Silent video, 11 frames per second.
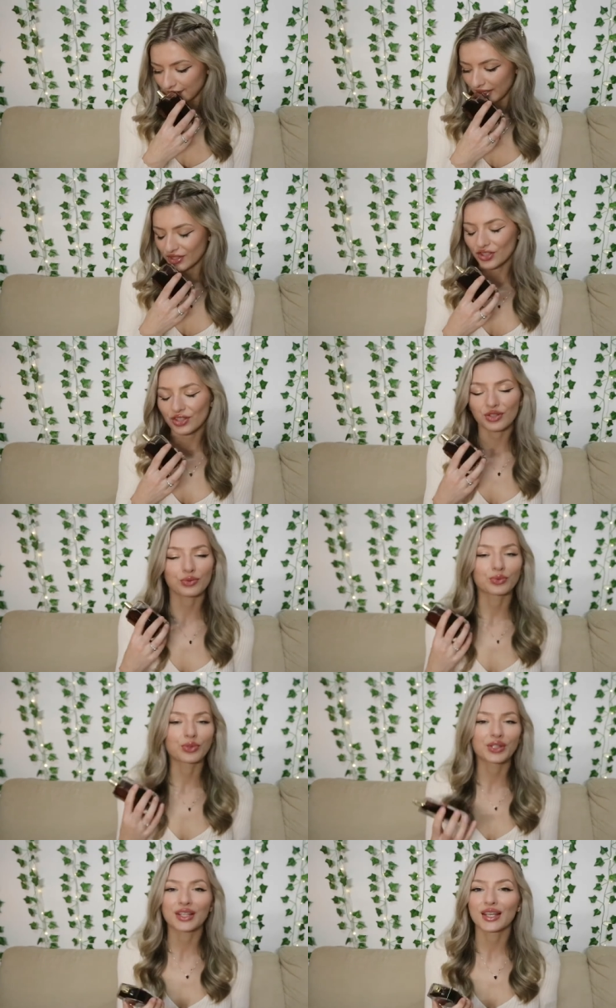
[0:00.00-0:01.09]
It's just a
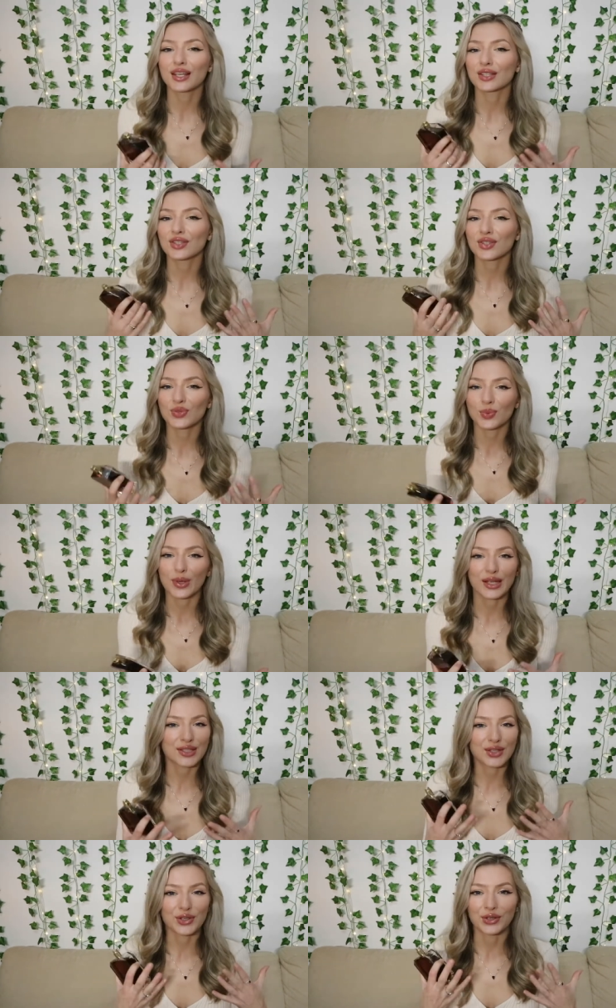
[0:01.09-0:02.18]
really
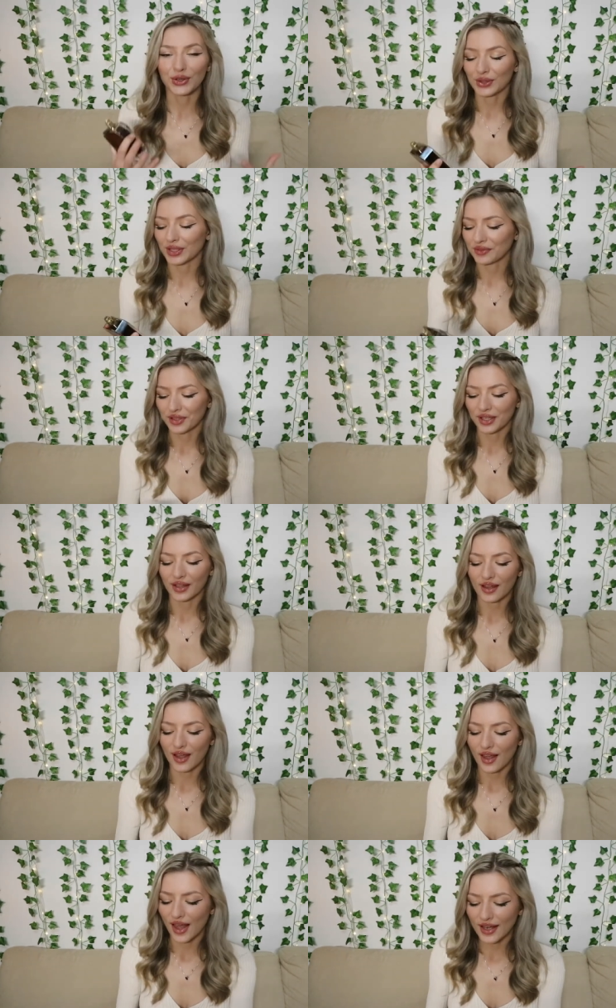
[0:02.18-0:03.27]
sweet, girly
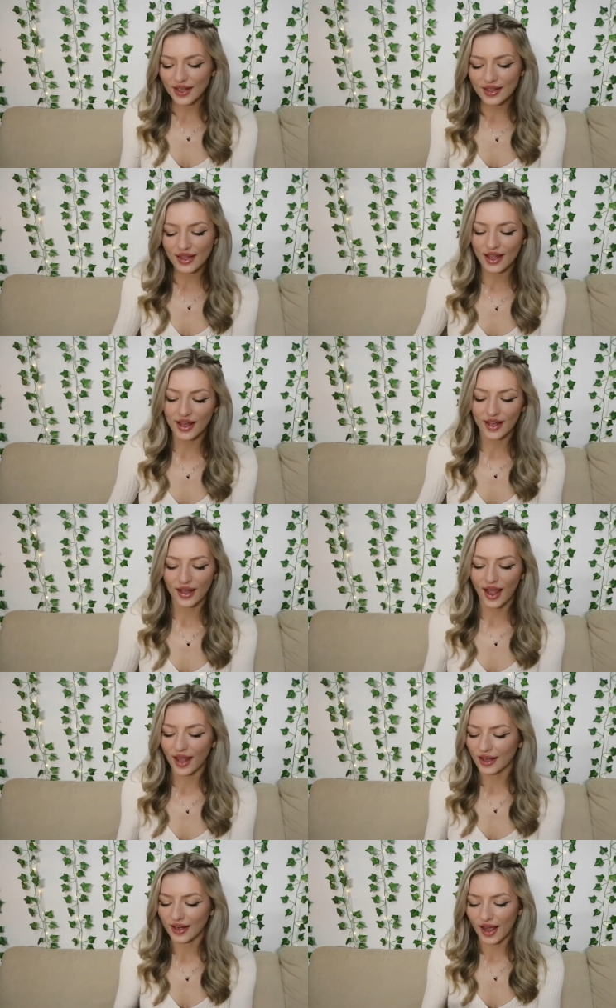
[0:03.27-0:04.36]
vanilla. Anything
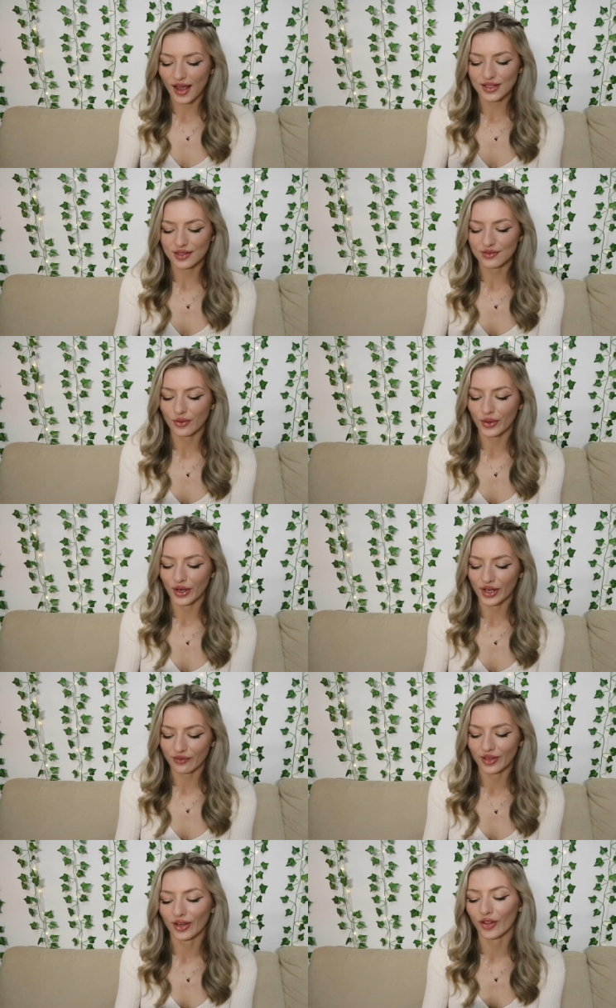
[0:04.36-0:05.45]
I could ask for in
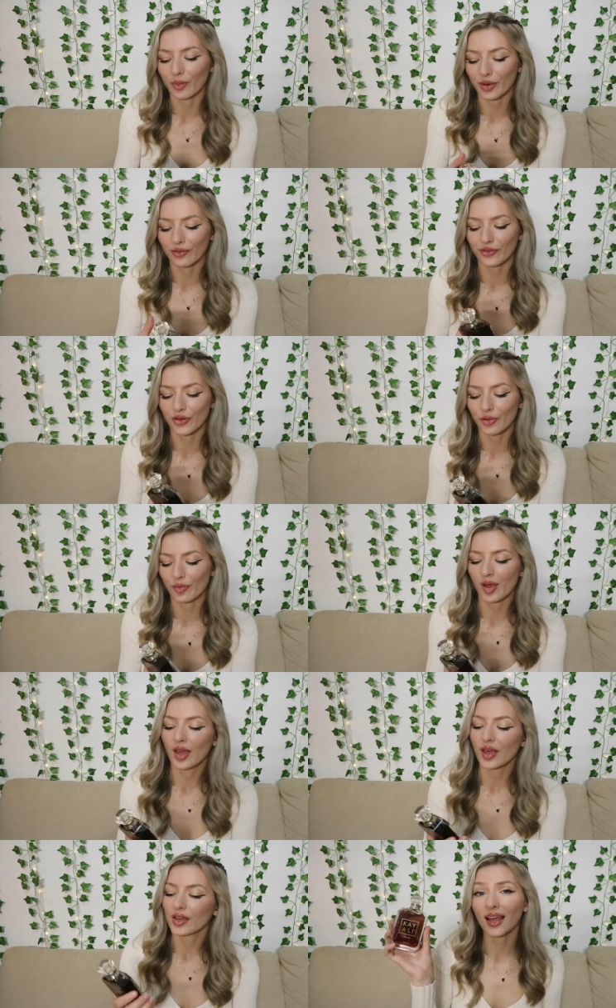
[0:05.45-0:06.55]
a vanilla perfume.
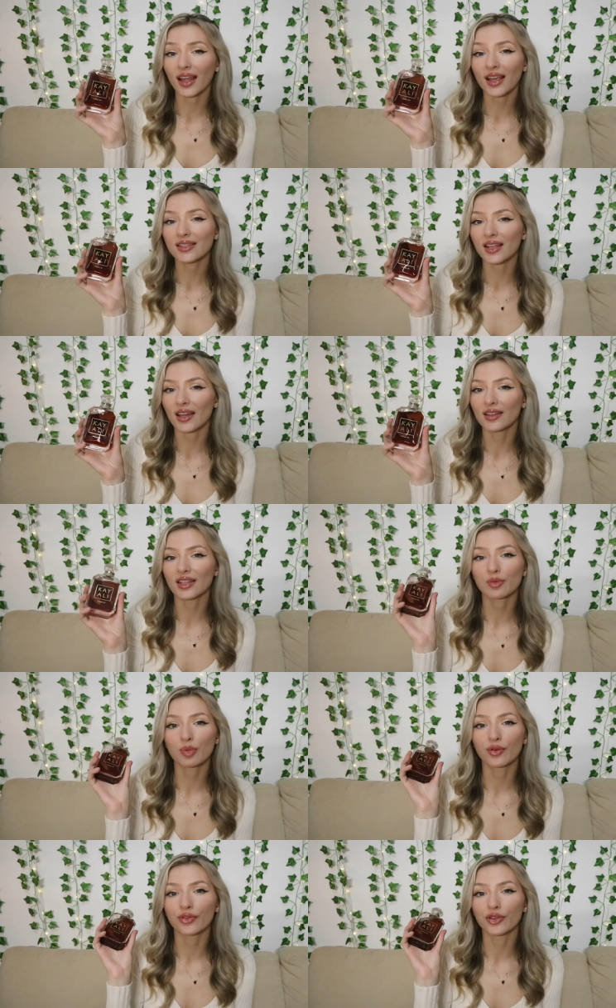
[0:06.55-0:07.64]
Like I said, this
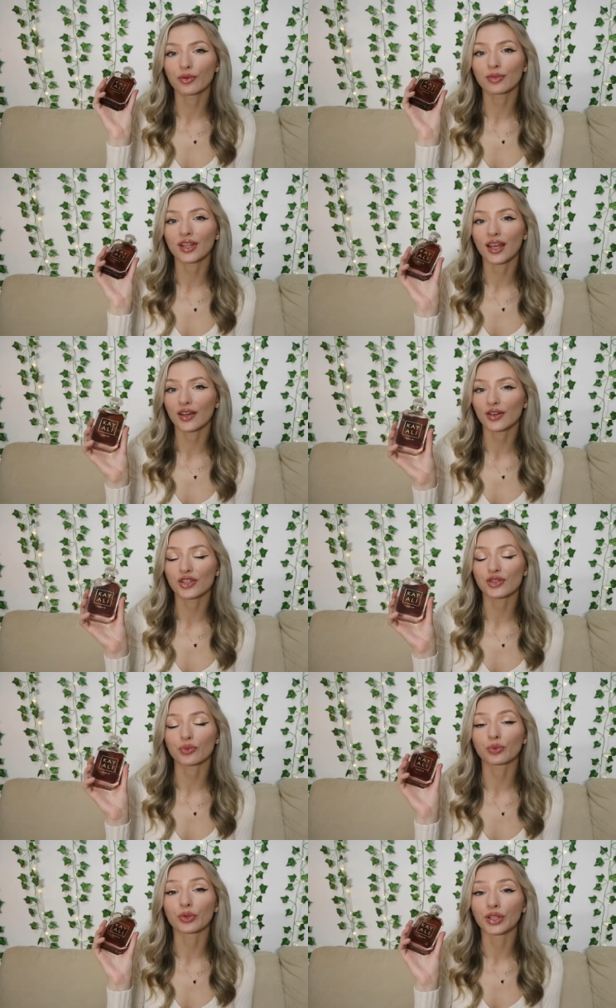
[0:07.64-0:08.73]
perfume
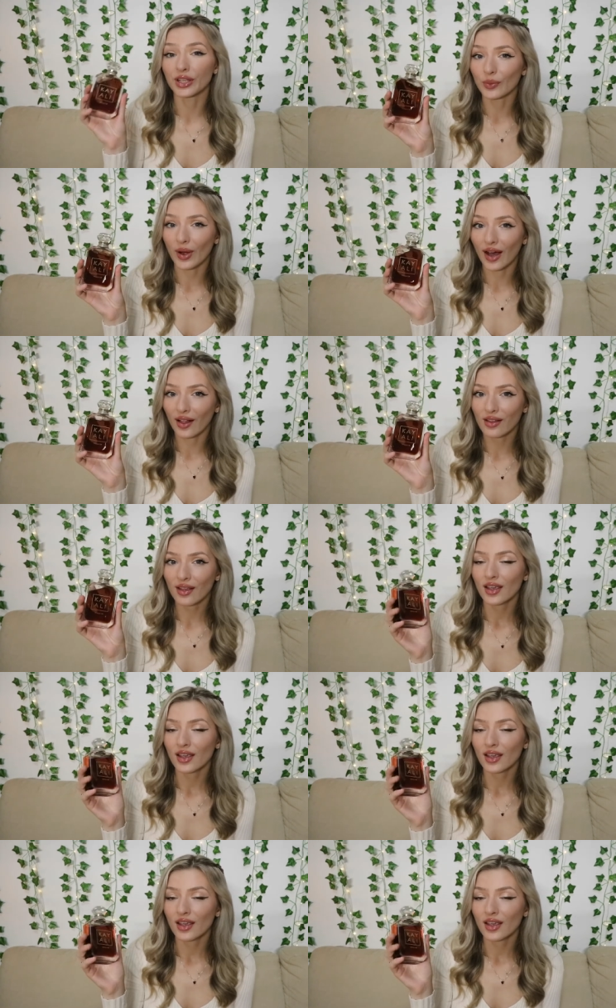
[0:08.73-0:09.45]
layers really well,